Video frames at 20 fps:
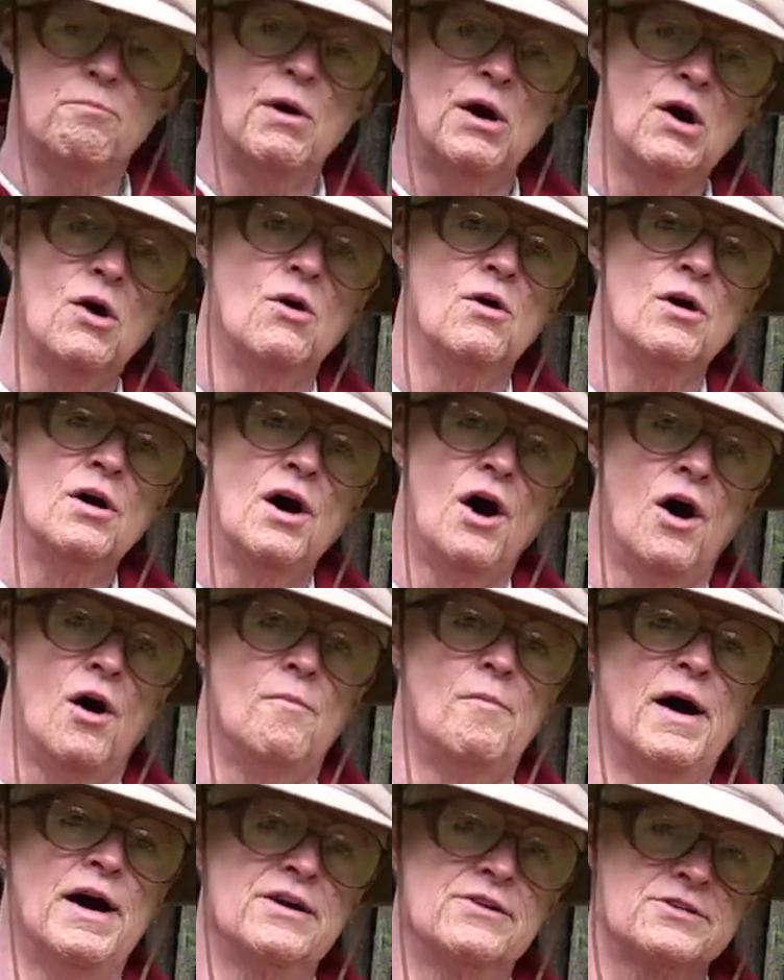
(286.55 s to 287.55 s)
bow all
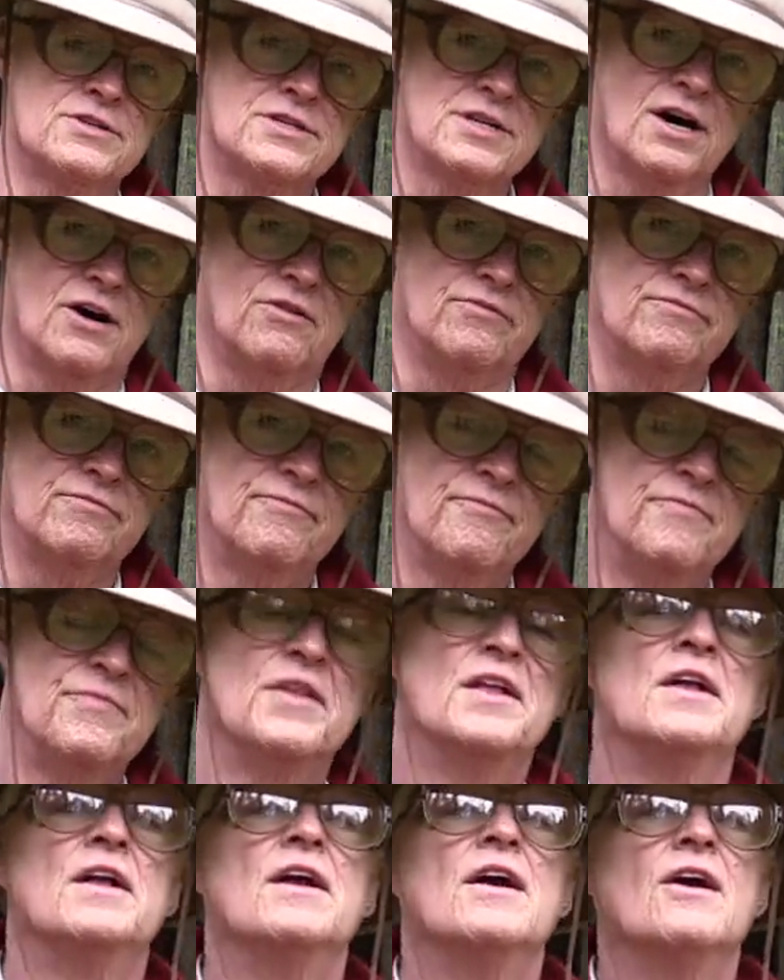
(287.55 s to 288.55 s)
by yourself.
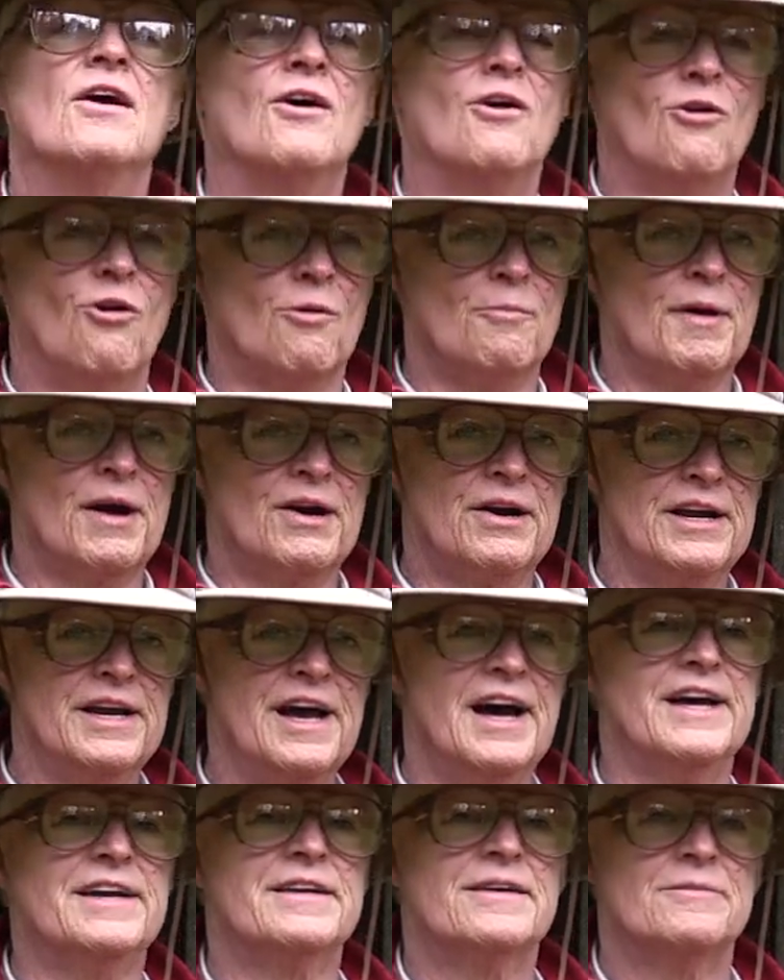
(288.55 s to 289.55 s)
Or better
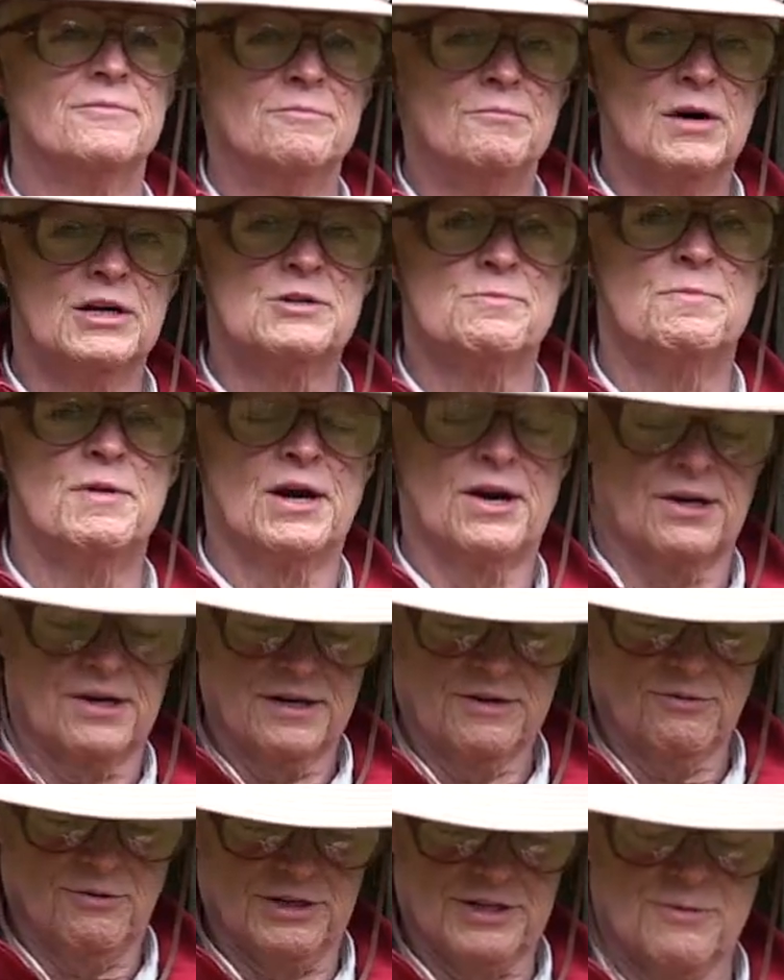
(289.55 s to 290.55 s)
yet, much
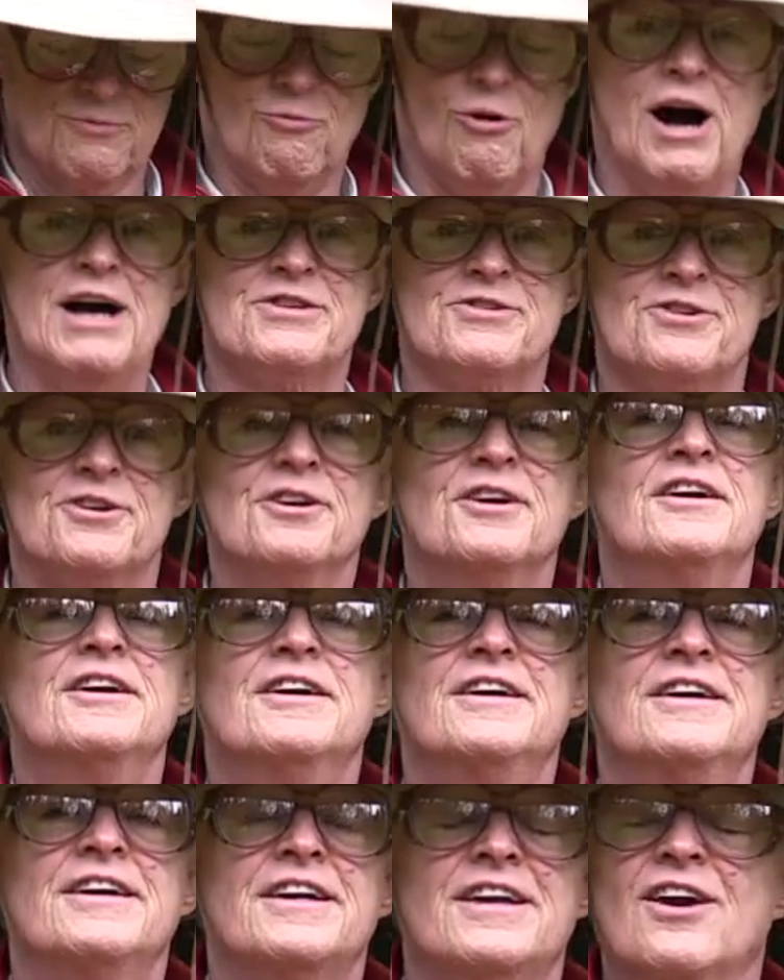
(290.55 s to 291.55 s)
better, much wiser,
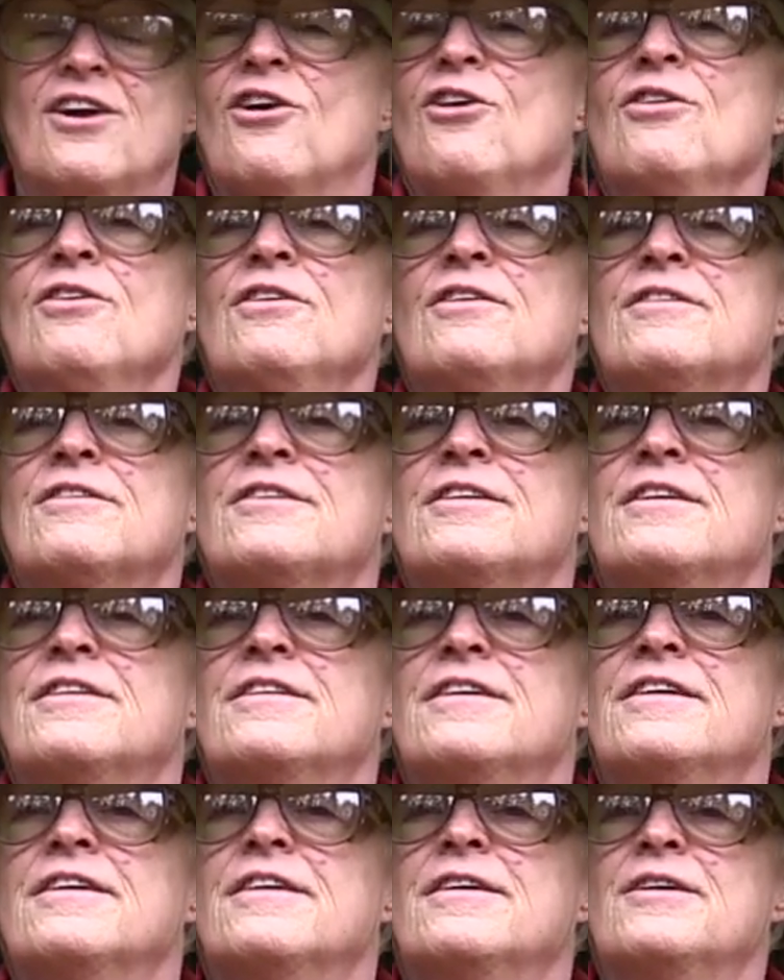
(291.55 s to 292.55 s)
Carol,
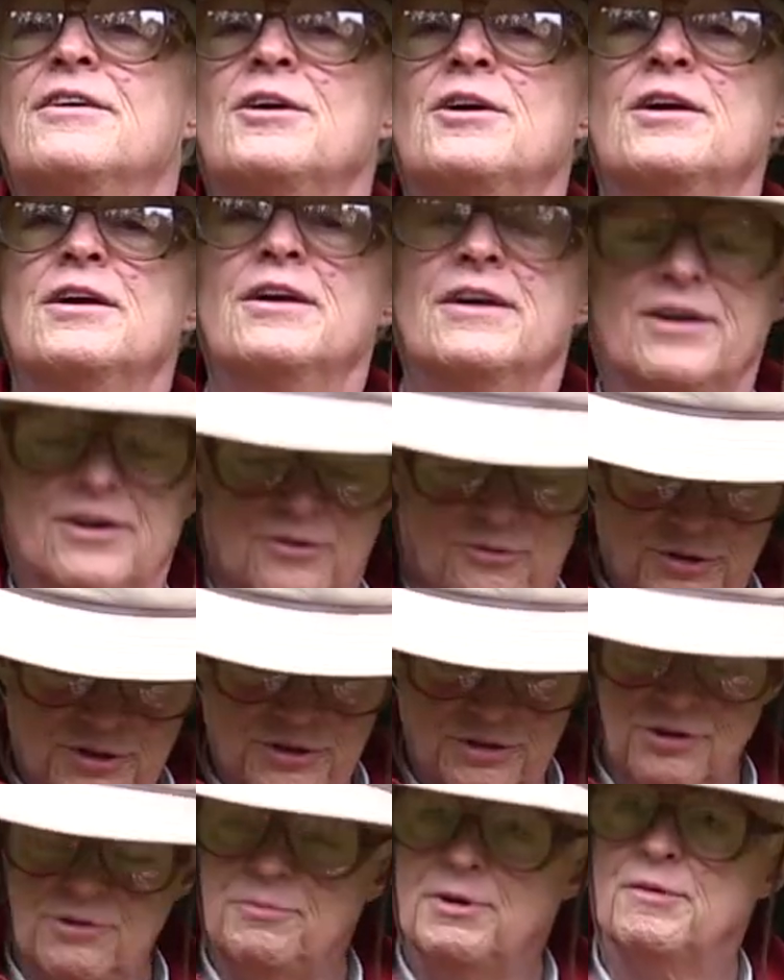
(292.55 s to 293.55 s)
would
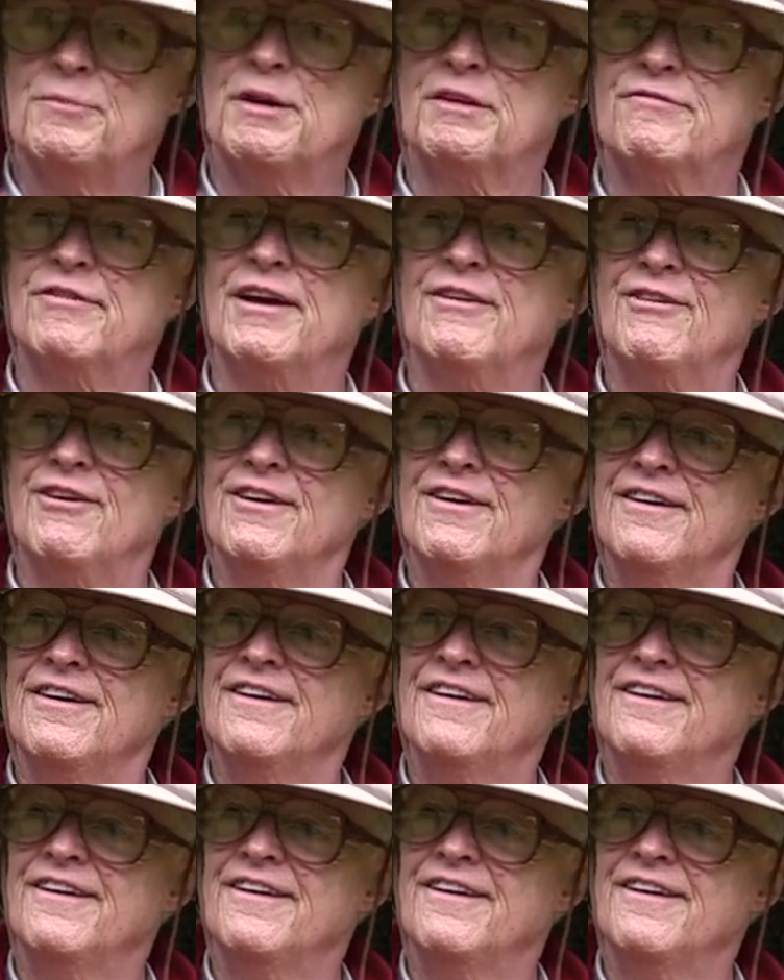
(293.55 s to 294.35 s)
you do me a big favor?